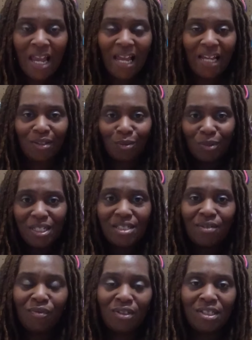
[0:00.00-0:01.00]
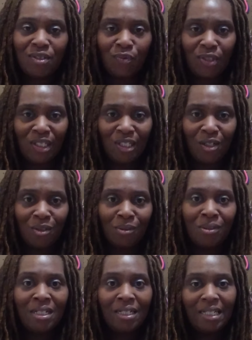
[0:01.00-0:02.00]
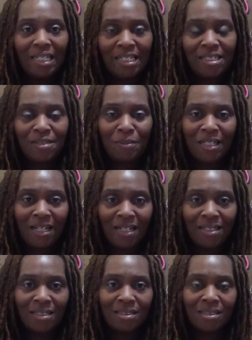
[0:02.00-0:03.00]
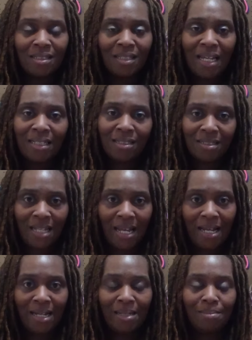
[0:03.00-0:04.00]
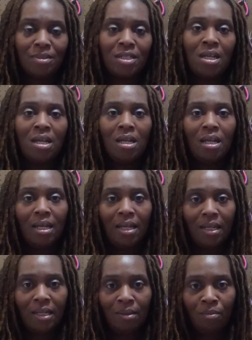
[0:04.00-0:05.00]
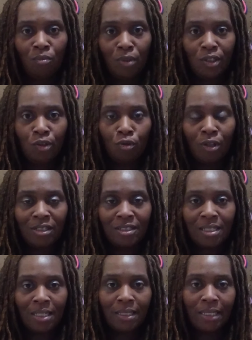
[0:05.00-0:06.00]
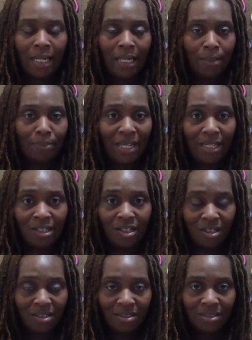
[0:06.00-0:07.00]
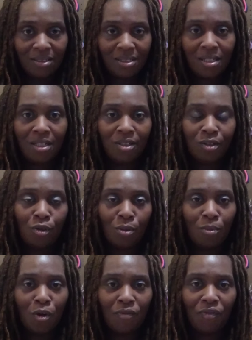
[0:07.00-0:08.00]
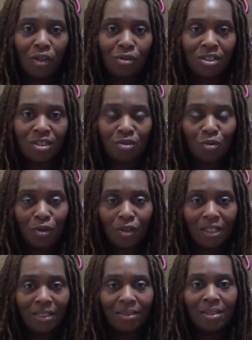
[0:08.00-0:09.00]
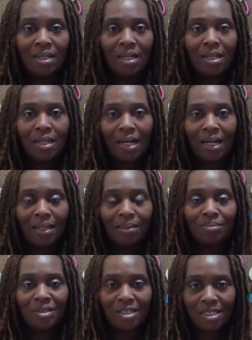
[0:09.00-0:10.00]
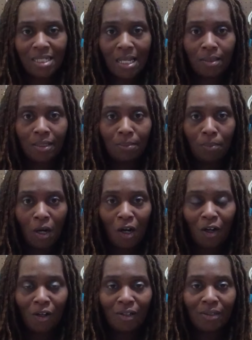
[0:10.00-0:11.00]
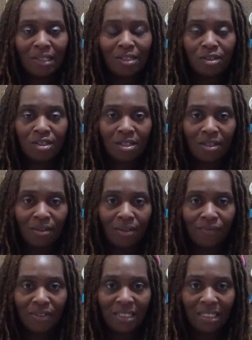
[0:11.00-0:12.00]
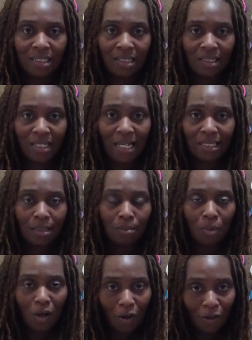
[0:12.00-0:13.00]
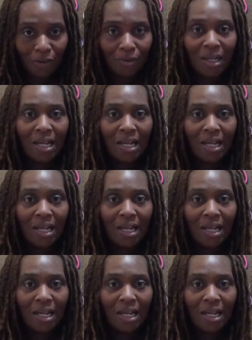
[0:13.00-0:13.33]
And the reason for this video is because a lot of times when you are selling handmade goods, you are more focused on the selling part instead of the connecting part.